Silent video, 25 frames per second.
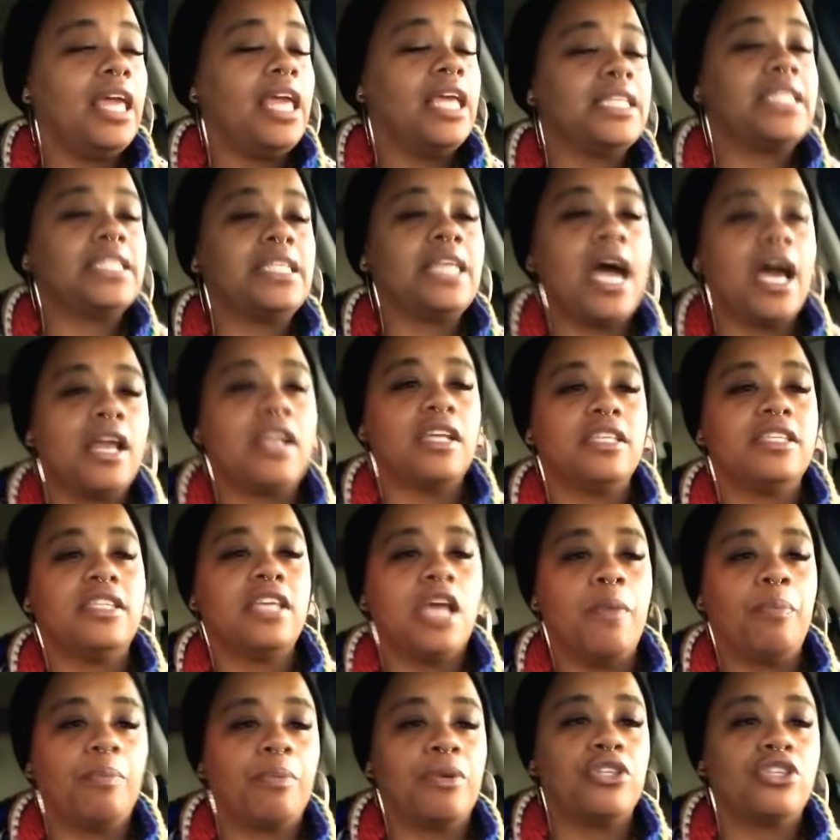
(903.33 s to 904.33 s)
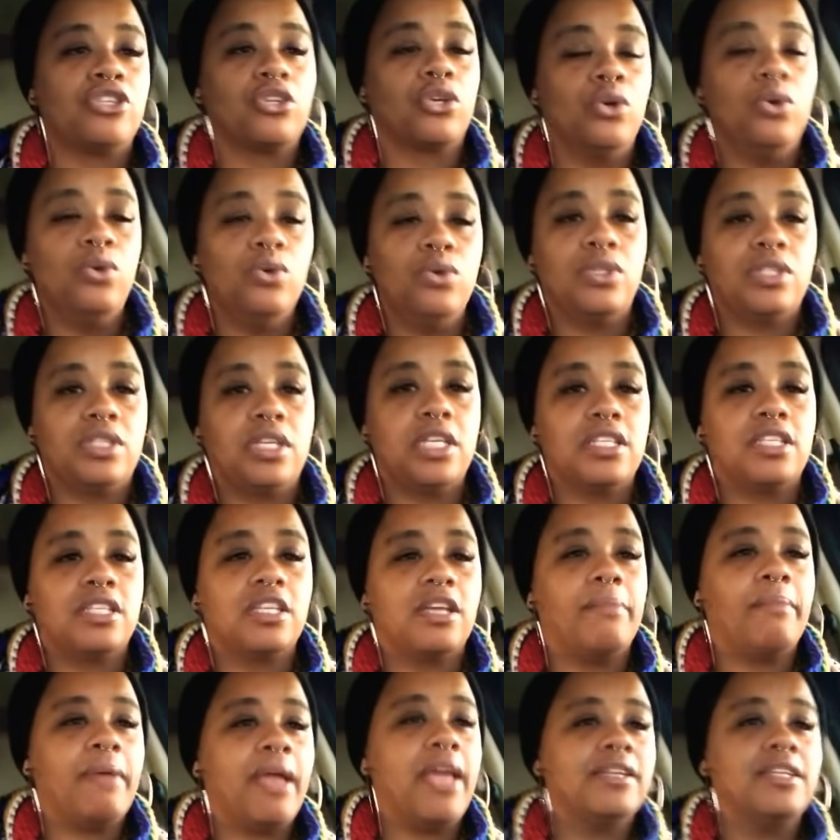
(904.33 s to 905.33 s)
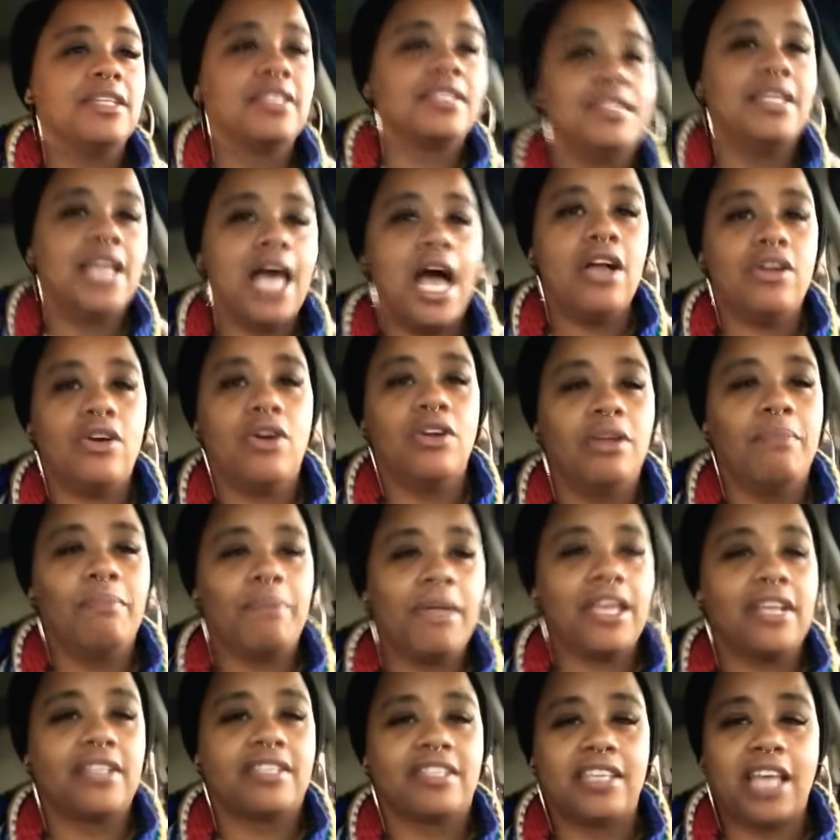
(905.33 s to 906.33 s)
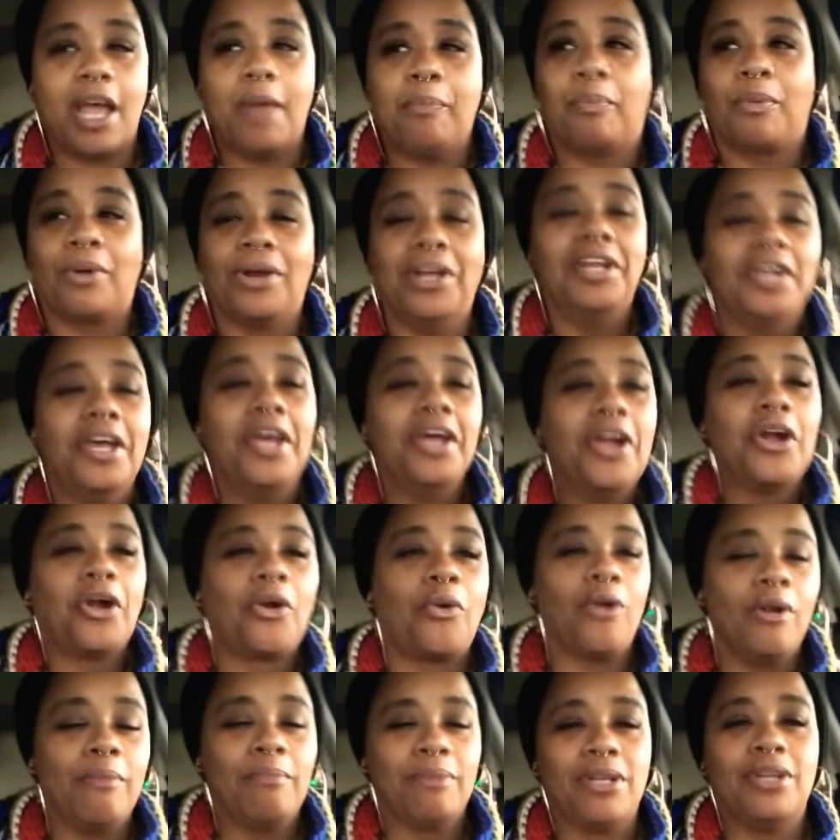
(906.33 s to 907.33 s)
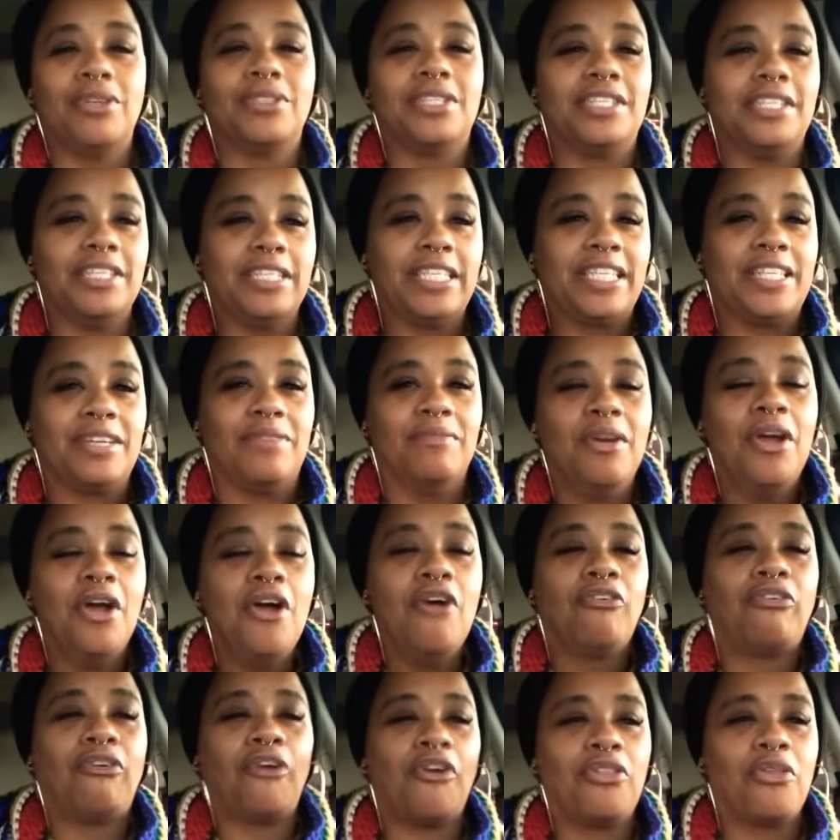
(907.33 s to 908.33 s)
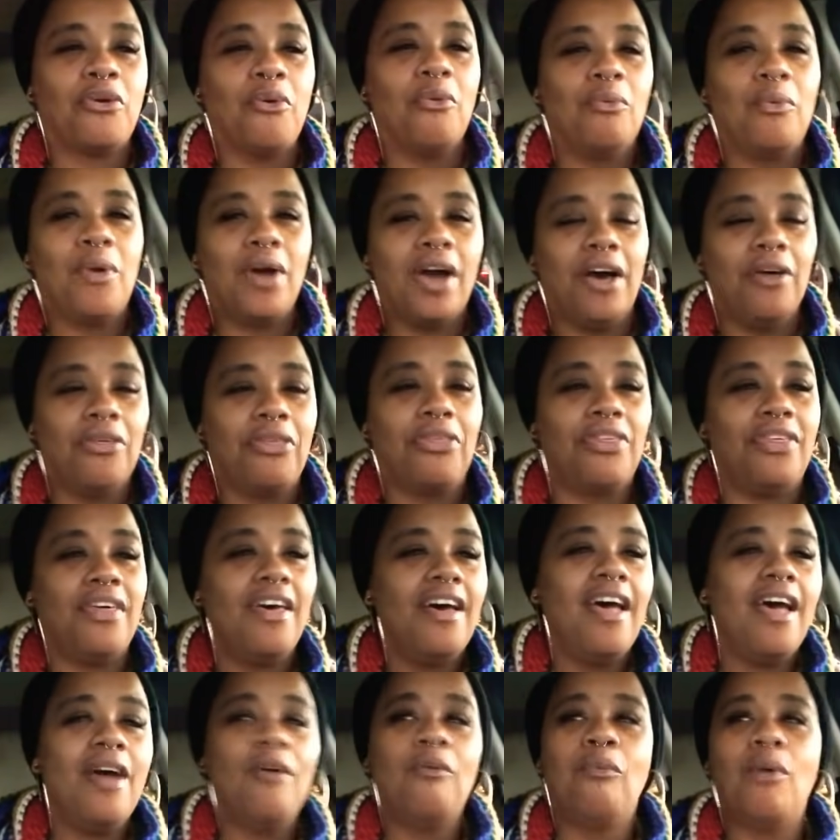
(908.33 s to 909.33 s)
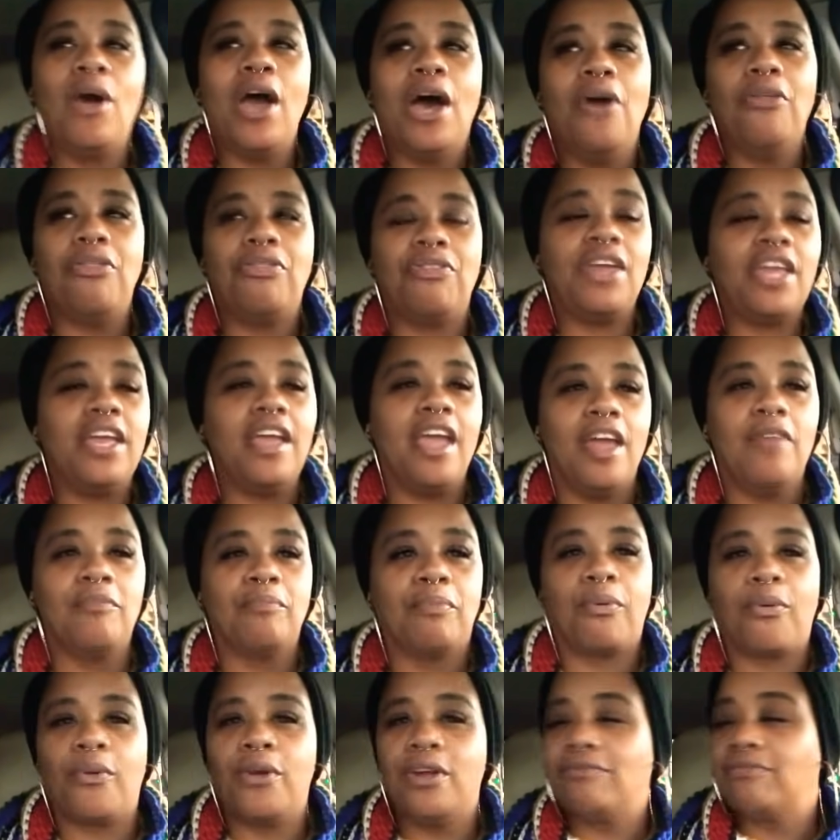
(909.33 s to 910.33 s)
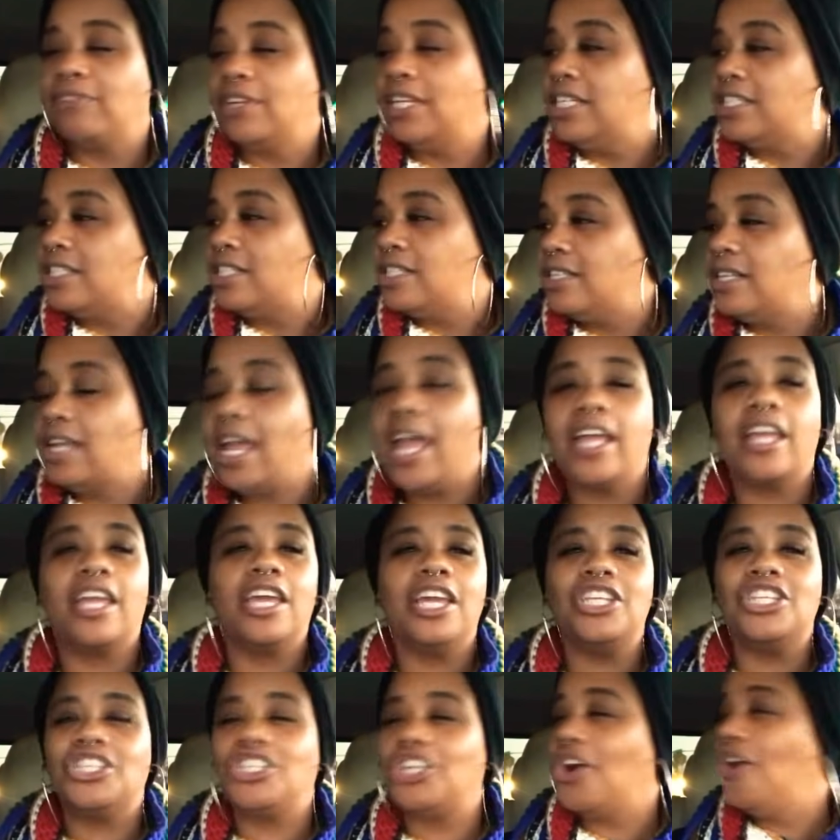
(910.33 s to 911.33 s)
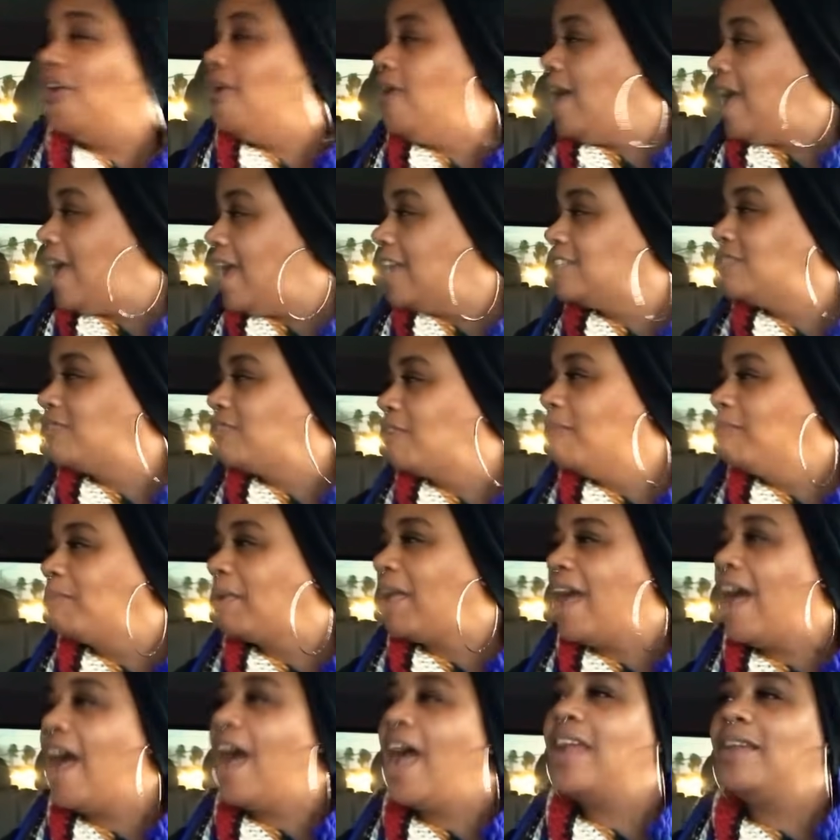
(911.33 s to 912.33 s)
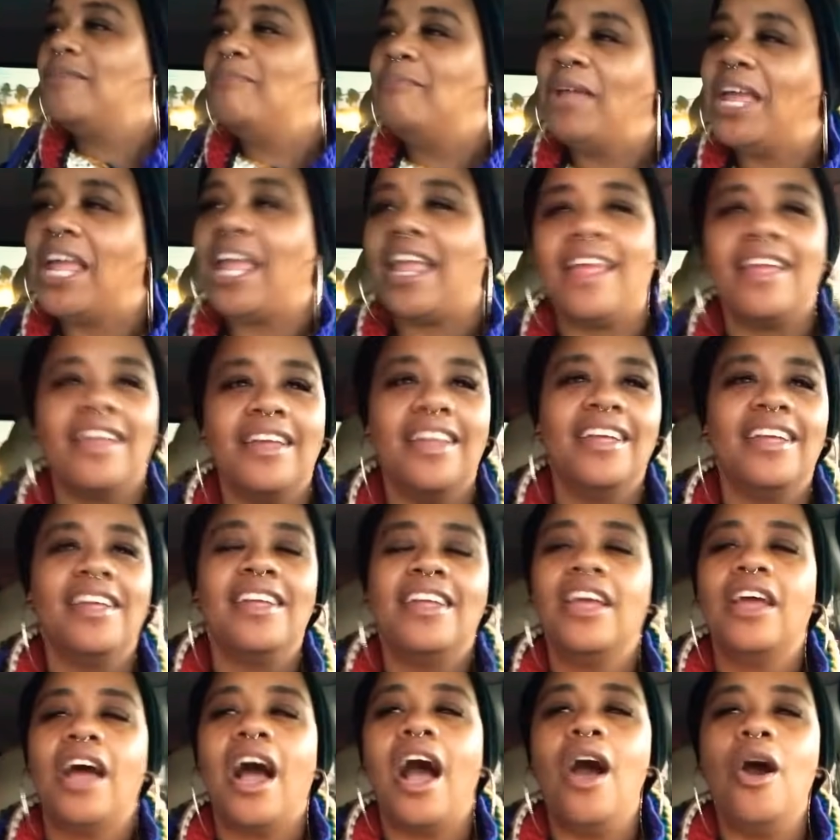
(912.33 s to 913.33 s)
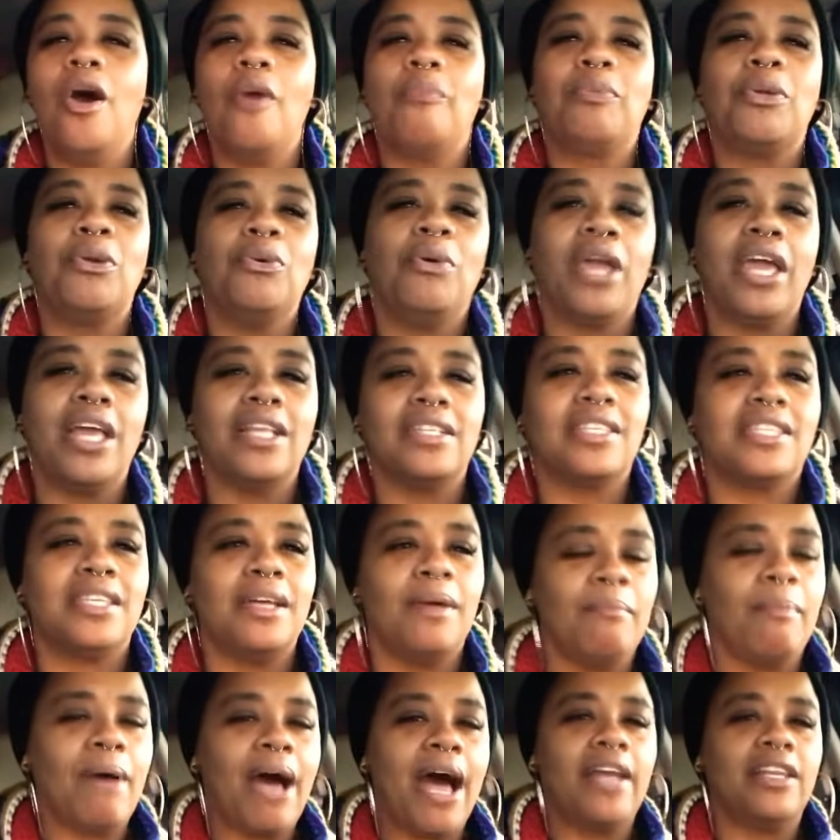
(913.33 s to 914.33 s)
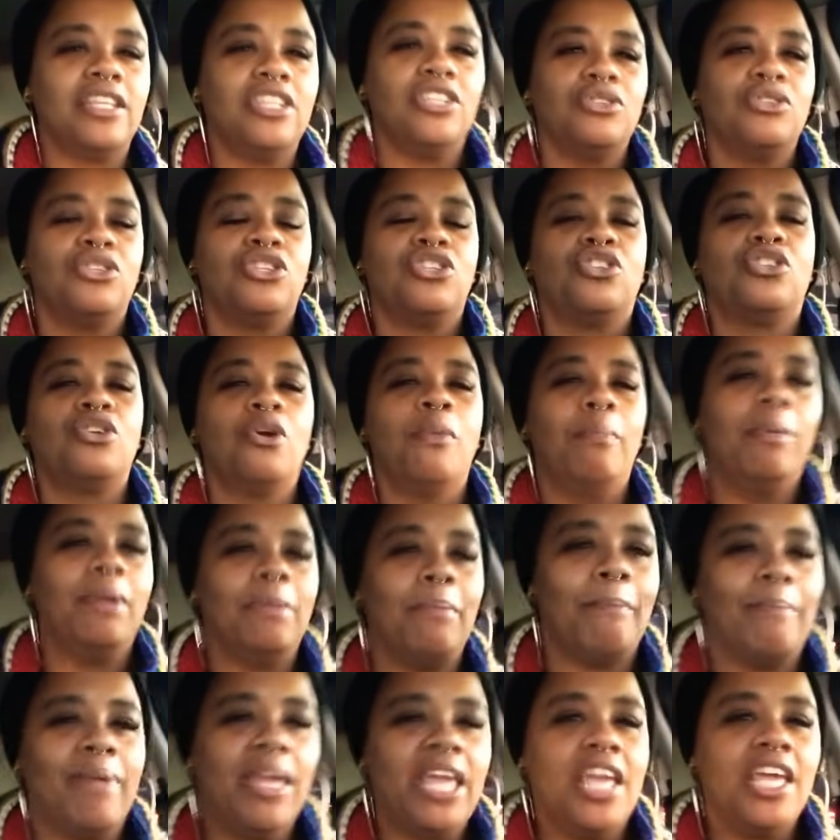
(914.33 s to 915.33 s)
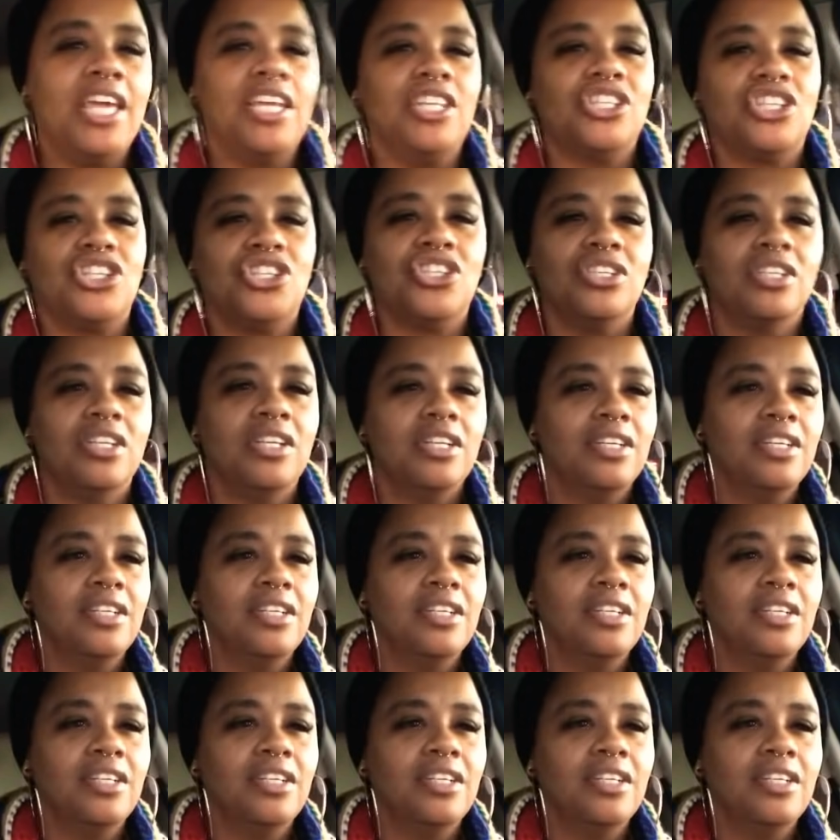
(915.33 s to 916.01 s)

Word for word: it's not a separate school system and it's not going to be a separate criminal system for the wealth, wealthy and privileged. Yeah, get your ass from behind me. I hope you hit somebody, you stupid bitch.